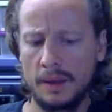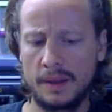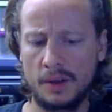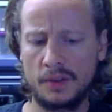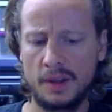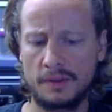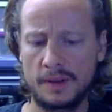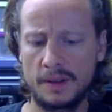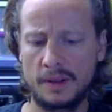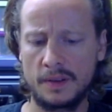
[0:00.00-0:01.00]
There's
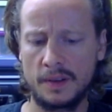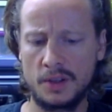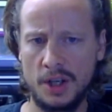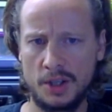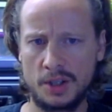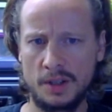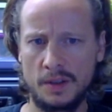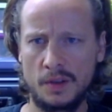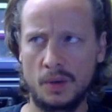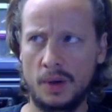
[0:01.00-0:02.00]
different
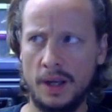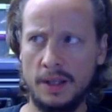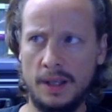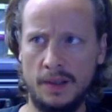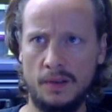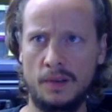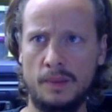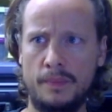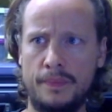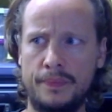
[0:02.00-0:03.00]
suggestions or
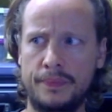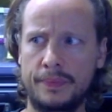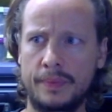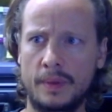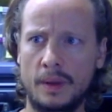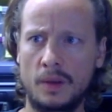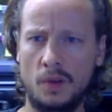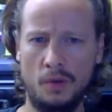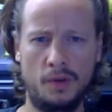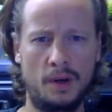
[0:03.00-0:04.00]
ideas
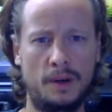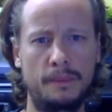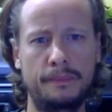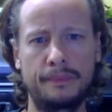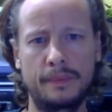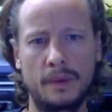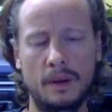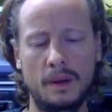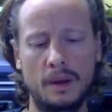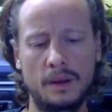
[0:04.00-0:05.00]
so far
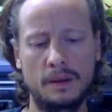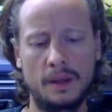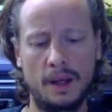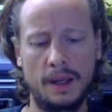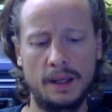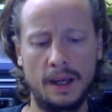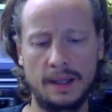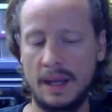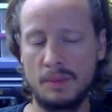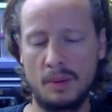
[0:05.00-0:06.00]
that I
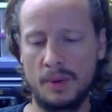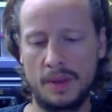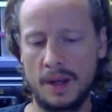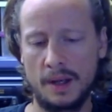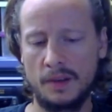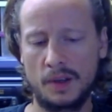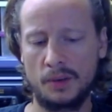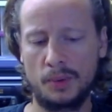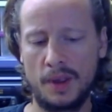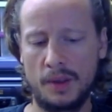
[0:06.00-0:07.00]
came up with and I
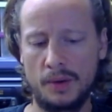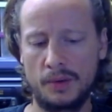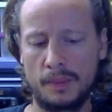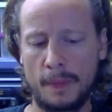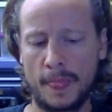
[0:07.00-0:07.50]
discussed with others.